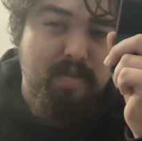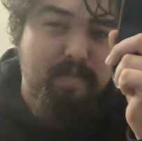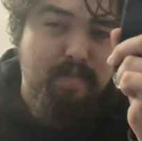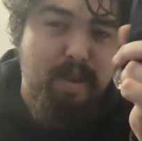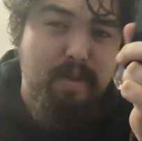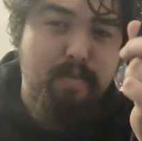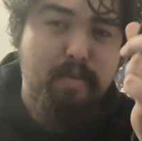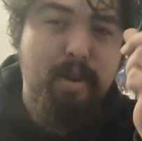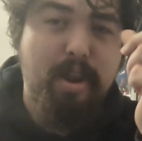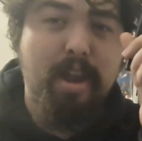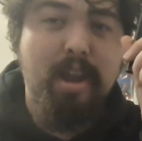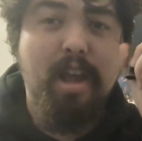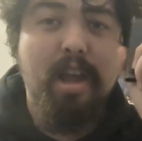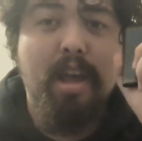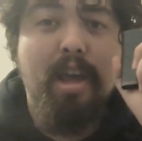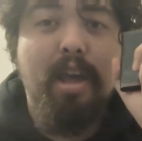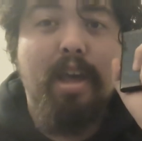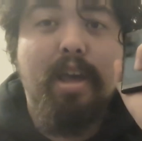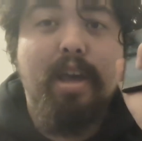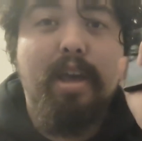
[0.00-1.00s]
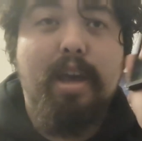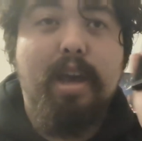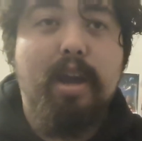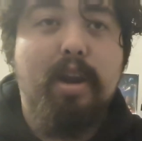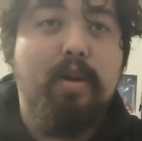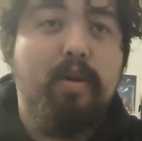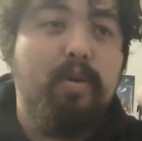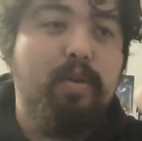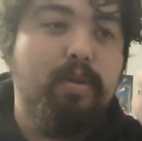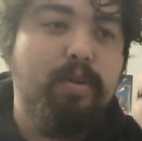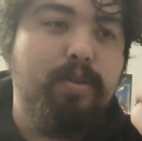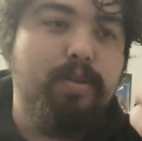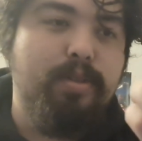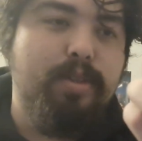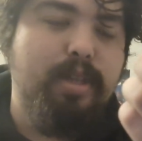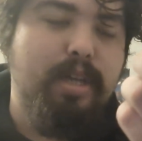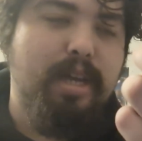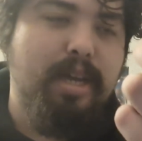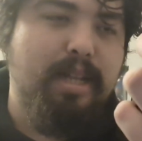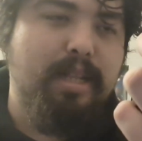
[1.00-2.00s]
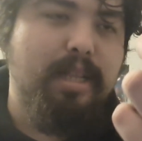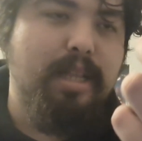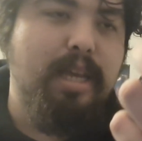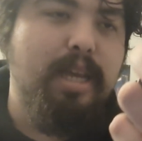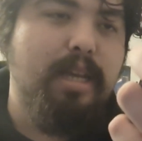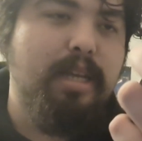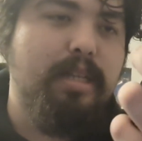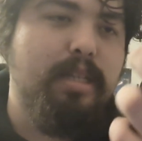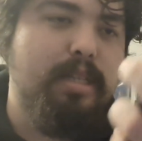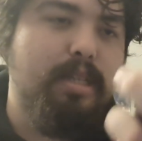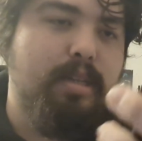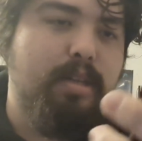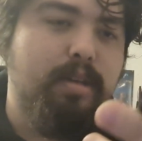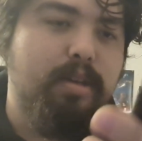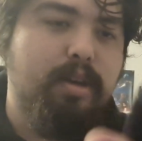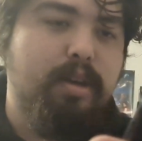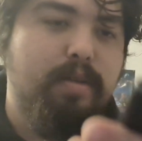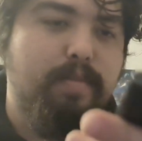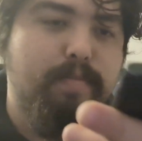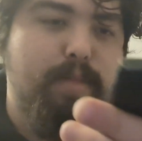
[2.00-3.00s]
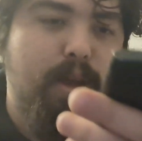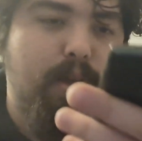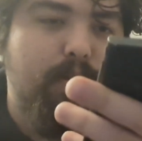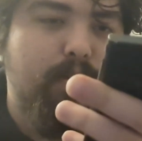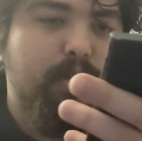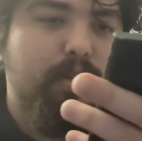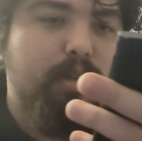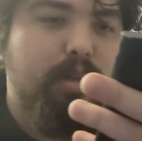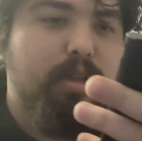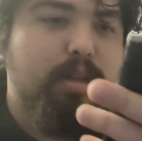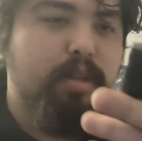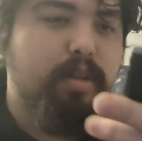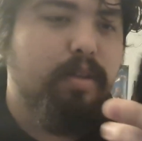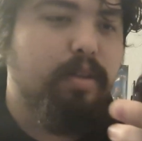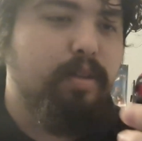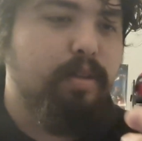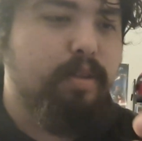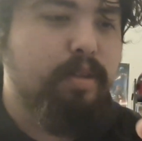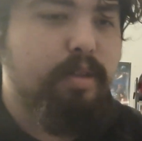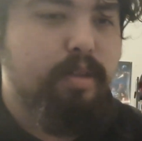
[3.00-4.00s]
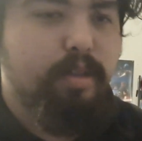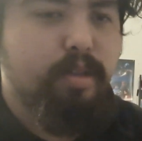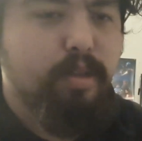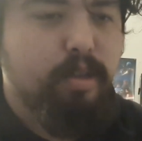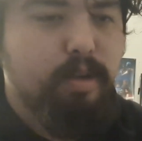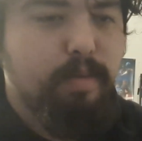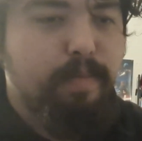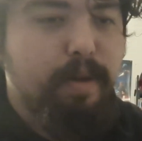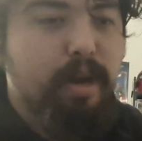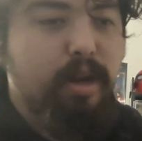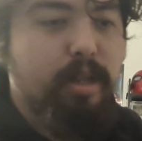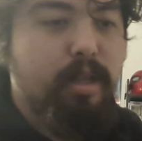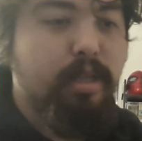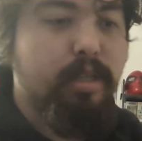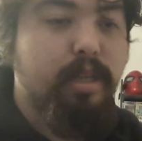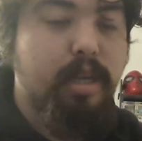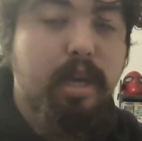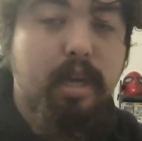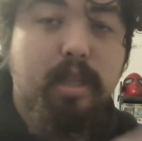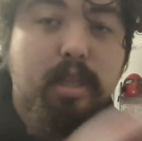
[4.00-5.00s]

of memory, and it holds at least a good amount compared to this guy.